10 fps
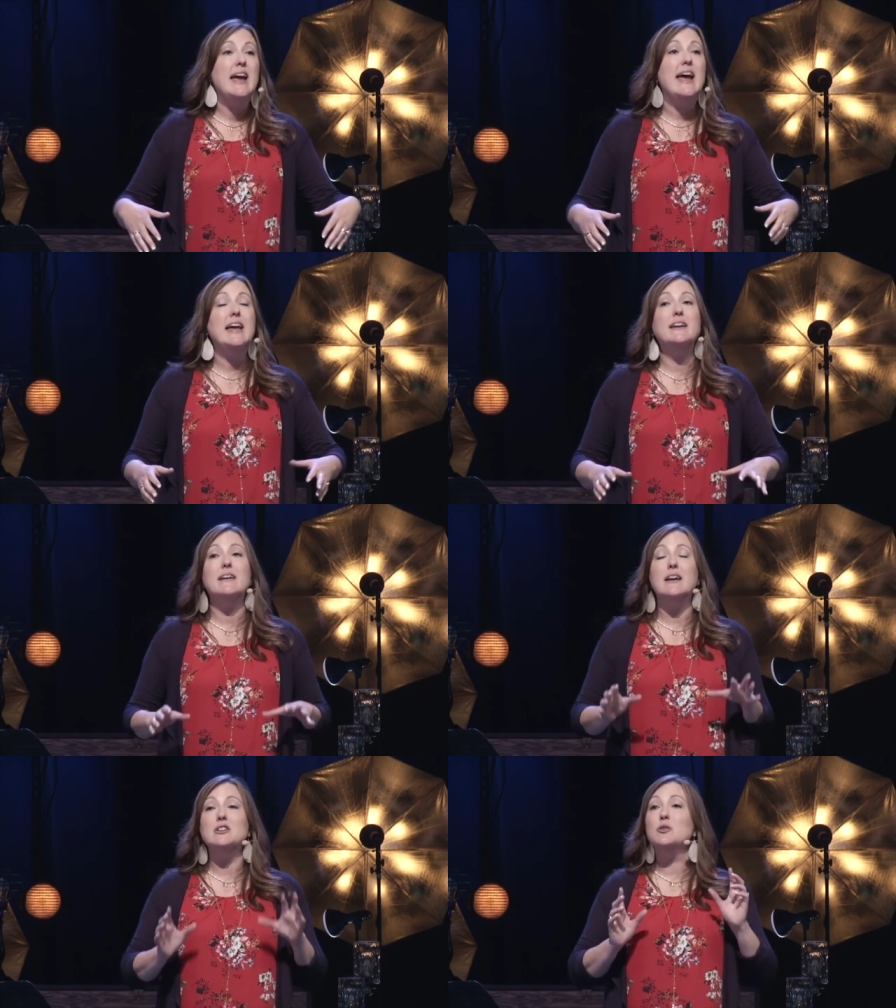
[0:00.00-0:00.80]
And
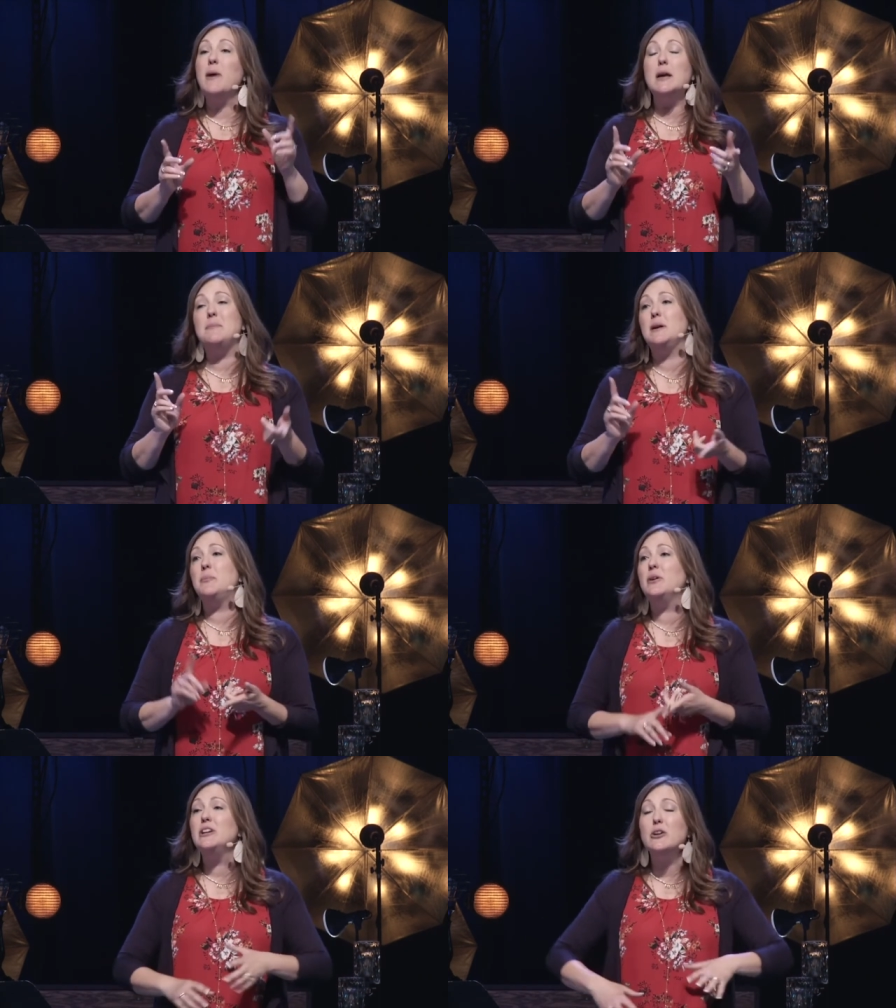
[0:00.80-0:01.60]
you might be
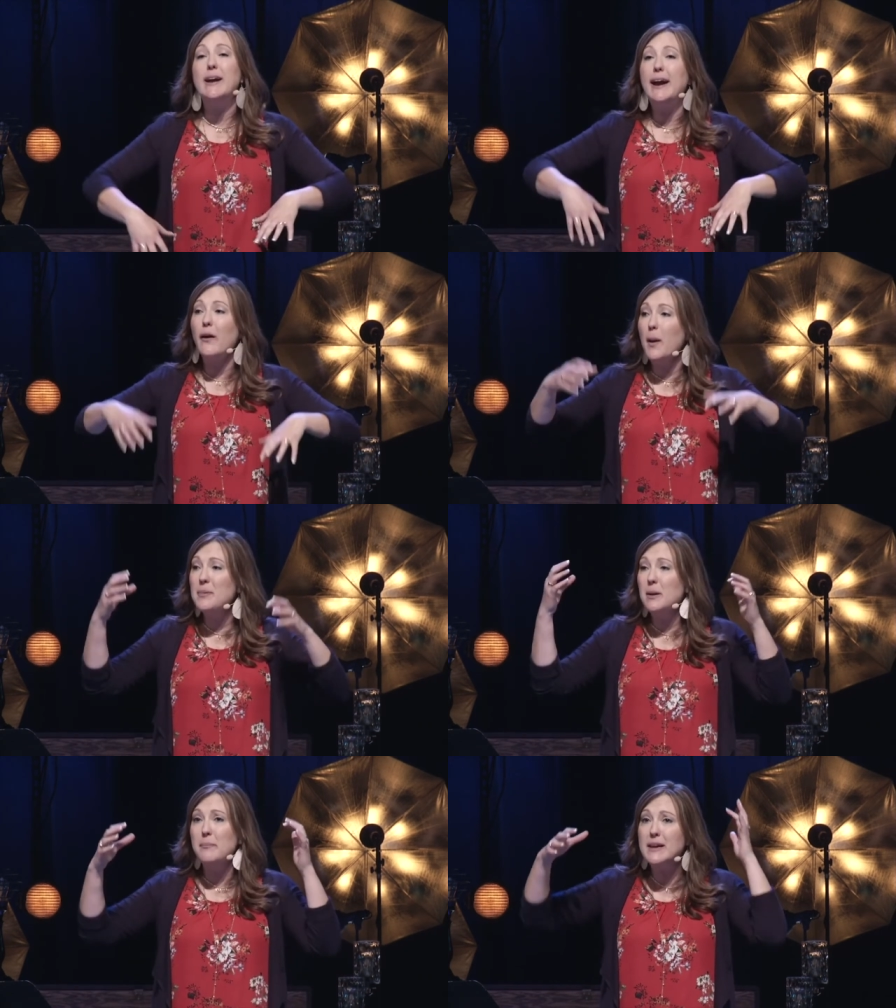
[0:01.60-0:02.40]
putting your hair up
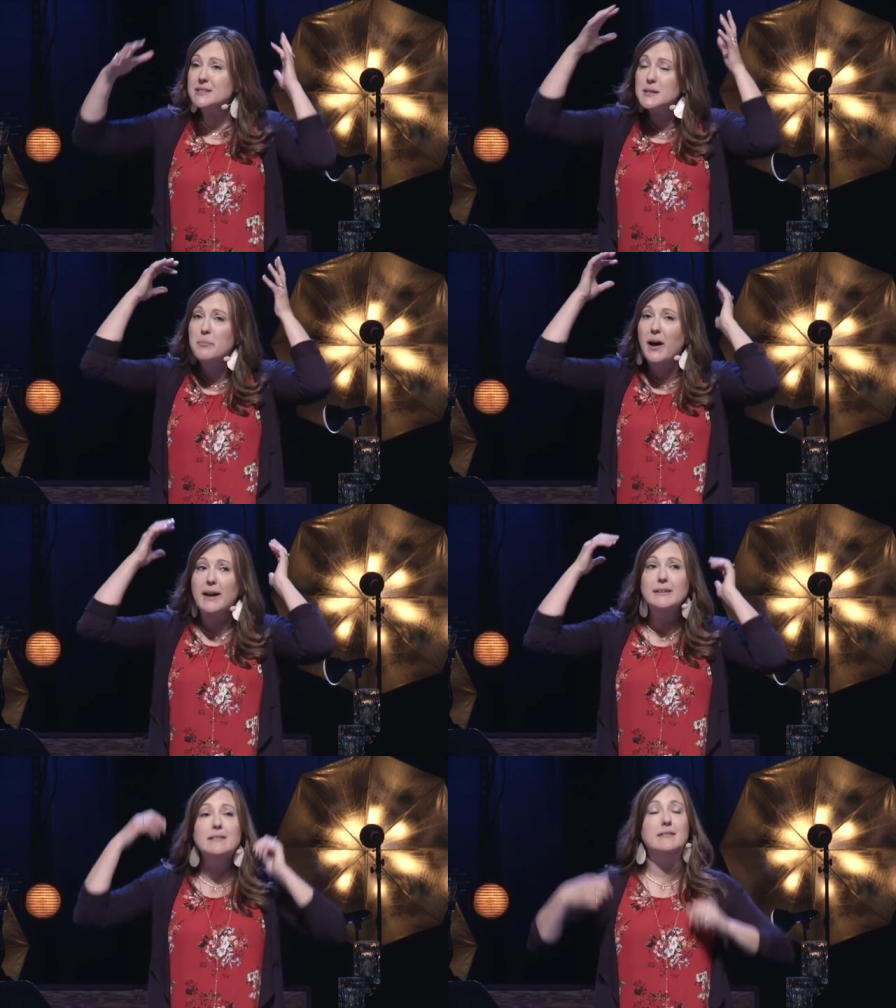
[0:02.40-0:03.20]
in a messy
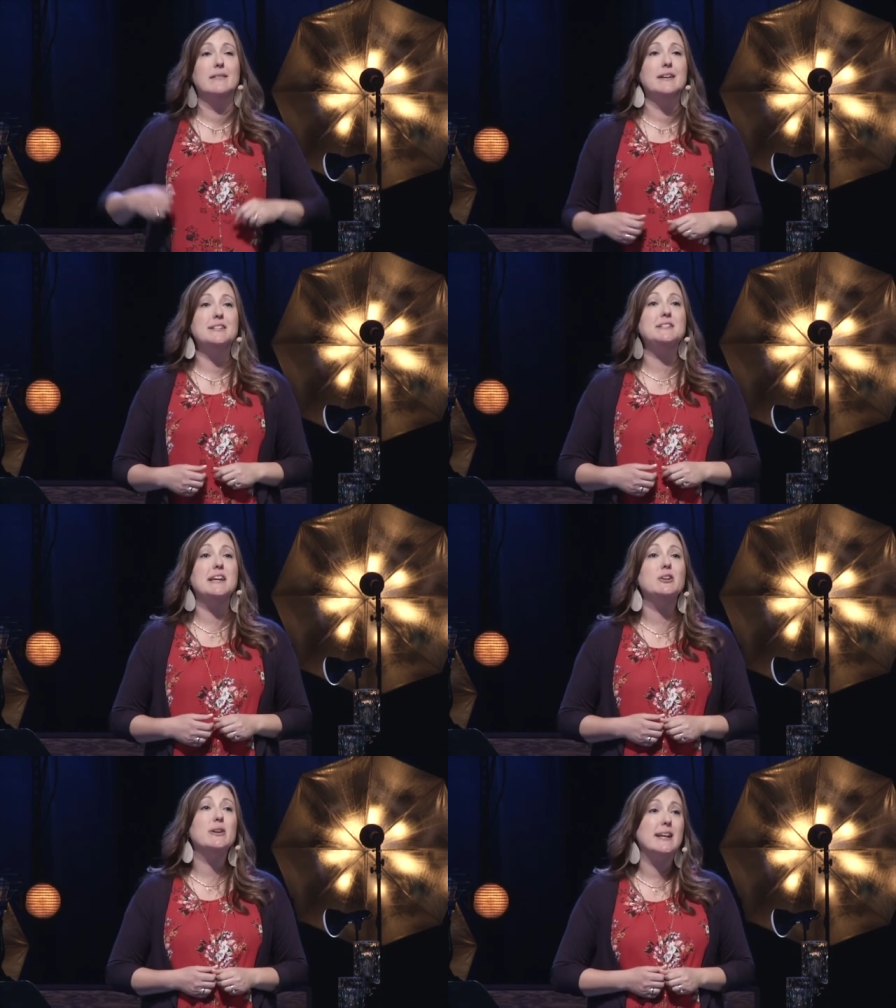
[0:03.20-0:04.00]
bun to
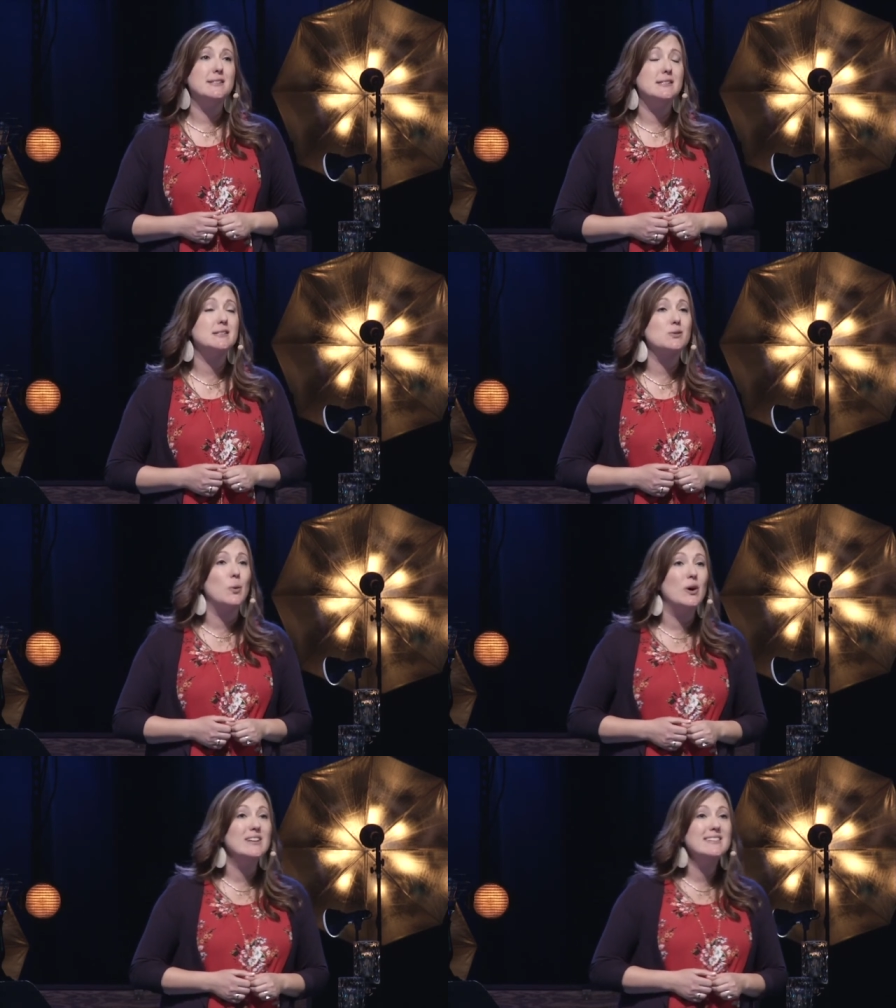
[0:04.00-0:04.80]
take your kids to
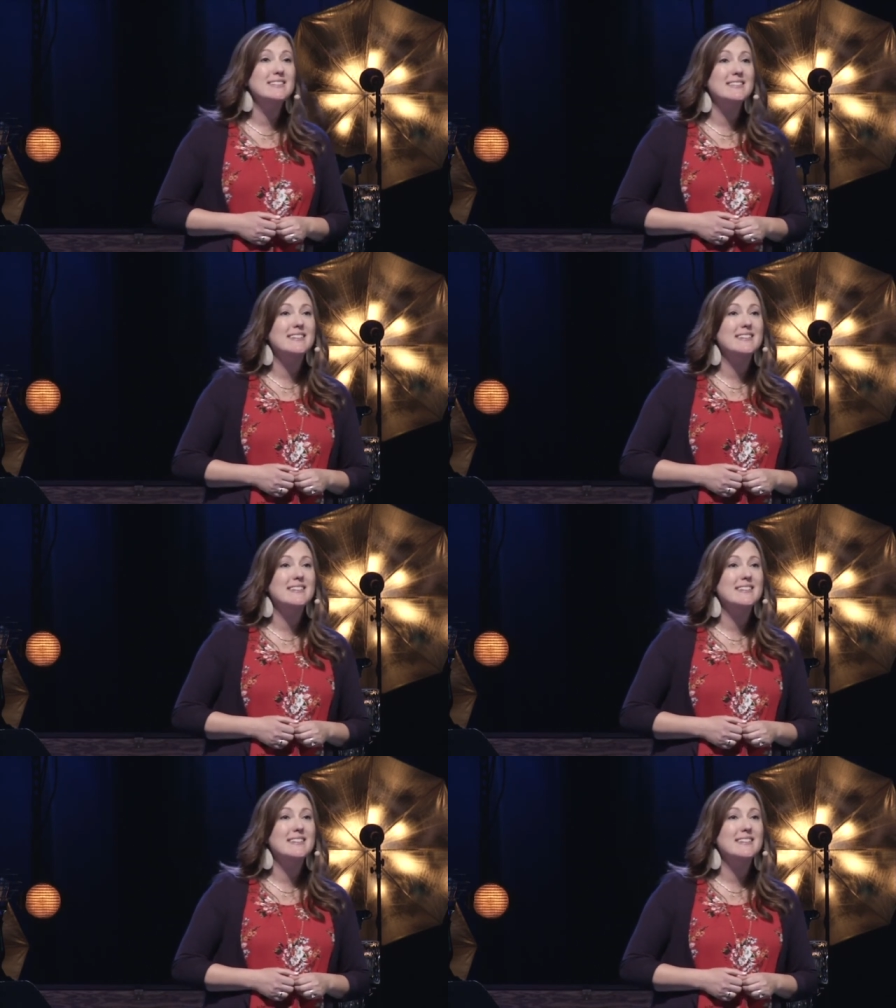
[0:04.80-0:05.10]
school.